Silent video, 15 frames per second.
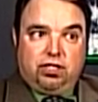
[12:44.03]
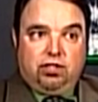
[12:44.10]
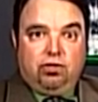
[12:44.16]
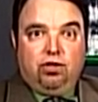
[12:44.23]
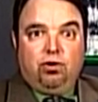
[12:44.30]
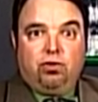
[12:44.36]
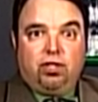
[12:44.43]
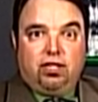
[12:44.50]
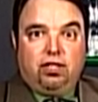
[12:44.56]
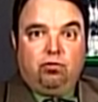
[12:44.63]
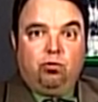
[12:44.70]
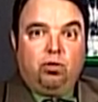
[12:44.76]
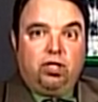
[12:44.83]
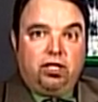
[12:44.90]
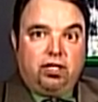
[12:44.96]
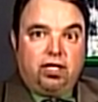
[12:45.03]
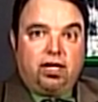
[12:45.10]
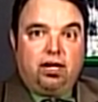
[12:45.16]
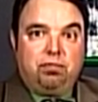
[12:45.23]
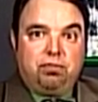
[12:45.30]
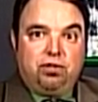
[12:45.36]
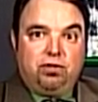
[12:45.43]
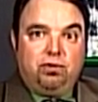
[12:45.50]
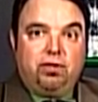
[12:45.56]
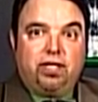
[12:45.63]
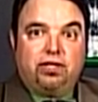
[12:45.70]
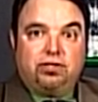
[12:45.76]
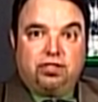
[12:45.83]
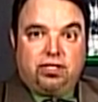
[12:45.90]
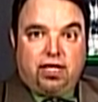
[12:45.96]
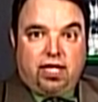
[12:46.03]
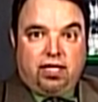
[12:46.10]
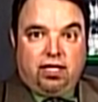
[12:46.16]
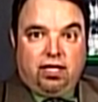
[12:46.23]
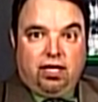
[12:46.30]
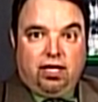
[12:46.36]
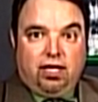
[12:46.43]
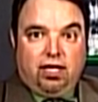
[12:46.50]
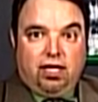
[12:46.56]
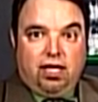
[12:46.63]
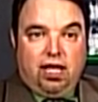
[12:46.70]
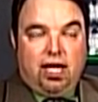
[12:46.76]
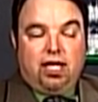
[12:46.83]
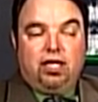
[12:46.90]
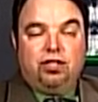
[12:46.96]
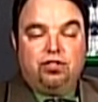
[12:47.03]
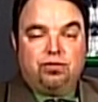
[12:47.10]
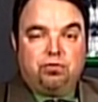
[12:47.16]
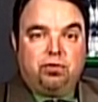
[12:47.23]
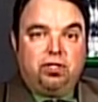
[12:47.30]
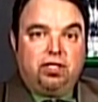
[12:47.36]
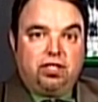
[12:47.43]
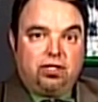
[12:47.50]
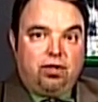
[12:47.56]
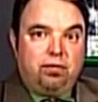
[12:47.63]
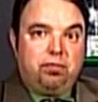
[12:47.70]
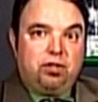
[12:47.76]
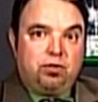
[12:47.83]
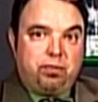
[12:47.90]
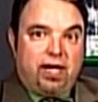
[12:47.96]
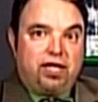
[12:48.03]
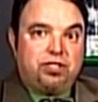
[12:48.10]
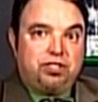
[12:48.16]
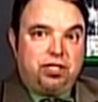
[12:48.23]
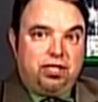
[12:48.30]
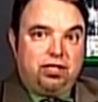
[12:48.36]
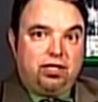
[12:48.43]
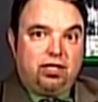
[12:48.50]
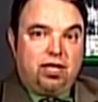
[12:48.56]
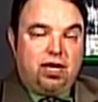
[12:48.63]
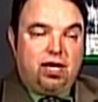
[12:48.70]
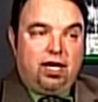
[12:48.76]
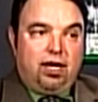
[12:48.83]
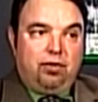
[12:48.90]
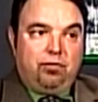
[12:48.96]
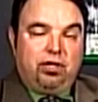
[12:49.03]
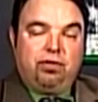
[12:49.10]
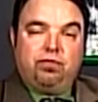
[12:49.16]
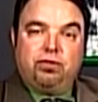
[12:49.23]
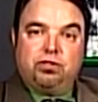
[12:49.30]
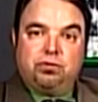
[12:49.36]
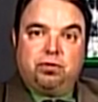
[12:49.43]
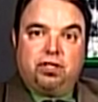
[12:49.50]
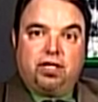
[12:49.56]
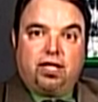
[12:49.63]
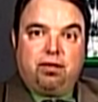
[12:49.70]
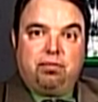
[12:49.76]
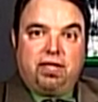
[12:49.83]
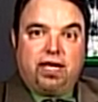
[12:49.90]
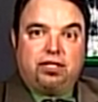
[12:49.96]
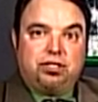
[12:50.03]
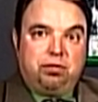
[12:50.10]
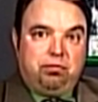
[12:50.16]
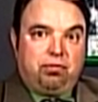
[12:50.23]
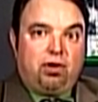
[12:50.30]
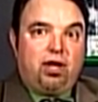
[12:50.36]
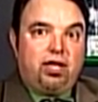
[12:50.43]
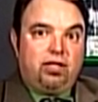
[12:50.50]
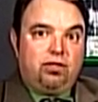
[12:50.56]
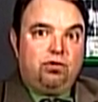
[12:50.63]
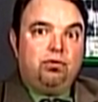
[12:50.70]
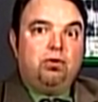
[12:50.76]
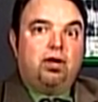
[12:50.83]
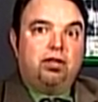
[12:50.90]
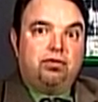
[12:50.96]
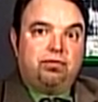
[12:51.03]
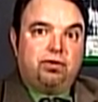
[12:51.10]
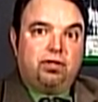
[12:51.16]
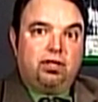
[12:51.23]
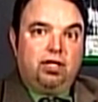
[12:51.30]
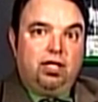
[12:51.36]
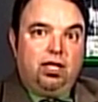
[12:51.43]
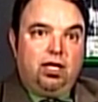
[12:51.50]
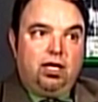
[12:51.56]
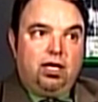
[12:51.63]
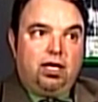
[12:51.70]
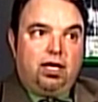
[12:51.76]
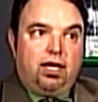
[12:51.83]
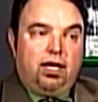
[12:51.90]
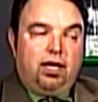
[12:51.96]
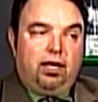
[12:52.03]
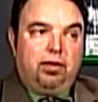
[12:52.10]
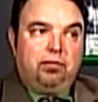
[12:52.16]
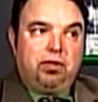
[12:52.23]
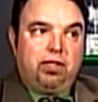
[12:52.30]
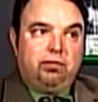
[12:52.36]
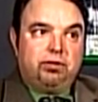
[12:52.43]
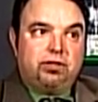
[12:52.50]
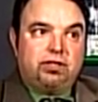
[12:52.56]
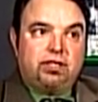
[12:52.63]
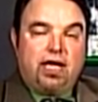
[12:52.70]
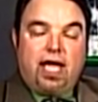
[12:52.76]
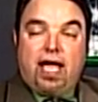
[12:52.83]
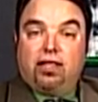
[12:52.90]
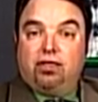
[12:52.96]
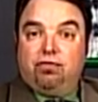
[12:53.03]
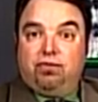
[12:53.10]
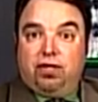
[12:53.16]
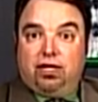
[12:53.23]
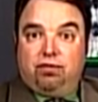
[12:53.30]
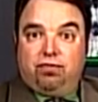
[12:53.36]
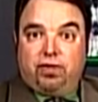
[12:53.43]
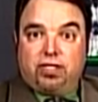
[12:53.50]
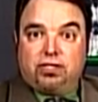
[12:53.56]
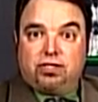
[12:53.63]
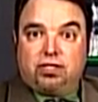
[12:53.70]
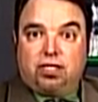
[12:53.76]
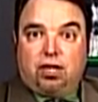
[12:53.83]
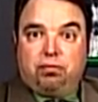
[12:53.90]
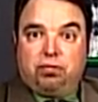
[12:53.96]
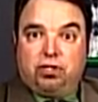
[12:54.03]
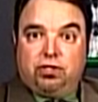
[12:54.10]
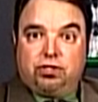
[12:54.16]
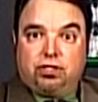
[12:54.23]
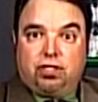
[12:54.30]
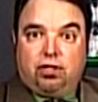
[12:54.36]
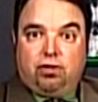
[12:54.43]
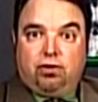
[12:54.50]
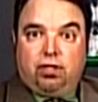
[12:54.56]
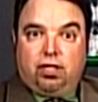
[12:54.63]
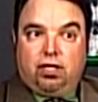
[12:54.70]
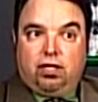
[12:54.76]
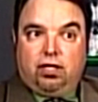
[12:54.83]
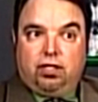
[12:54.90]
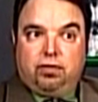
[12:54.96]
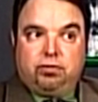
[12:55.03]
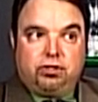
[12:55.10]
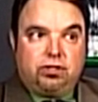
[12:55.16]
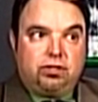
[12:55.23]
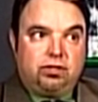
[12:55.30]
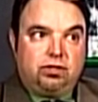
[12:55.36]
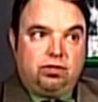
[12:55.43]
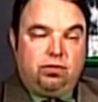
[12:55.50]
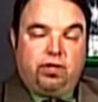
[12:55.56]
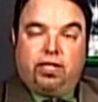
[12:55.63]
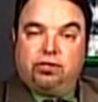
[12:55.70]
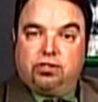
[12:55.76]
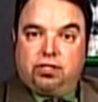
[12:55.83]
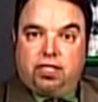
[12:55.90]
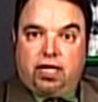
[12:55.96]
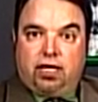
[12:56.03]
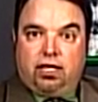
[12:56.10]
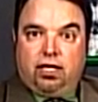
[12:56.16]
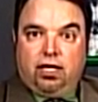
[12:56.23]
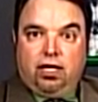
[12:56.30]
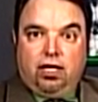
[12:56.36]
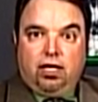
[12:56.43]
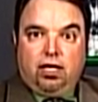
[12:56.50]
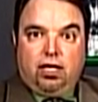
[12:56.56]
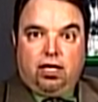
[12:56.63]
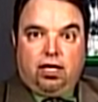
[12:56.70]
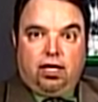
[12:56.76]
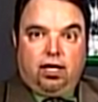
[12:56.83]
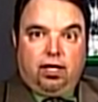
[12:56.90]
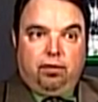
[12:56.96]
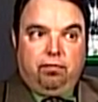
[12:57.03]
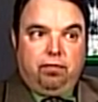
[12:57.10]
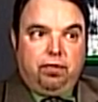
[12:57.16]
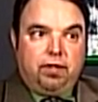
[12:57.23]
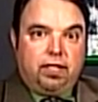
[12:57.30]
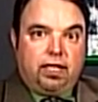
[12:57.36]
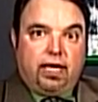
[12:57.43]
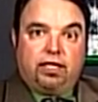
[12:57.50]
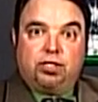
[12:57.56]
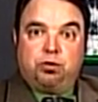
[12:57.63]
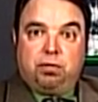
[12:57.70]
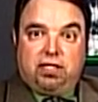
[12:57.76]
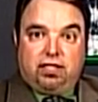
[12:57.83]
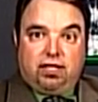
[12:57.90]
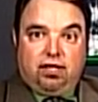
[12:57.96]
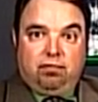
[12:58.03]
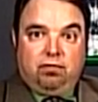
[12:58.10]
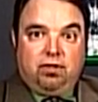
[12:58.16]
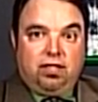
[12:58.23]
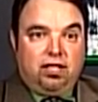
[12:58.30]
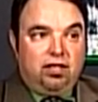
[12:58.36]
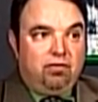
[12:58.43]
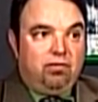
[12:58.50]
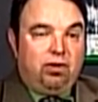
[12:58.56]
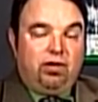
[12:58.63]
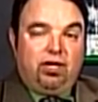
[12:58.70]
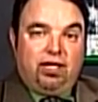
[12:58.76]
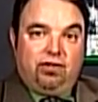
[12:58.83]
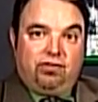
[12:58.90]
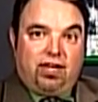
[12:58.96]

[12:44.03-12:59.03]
you know that he won the Cup in 2010, and he just won the Cup this past year. When he first won the Cup, he actually brought it to Hartford. He was at the Fan Fest a couple of years ago. It was 2010. I got to speak to him. Very nice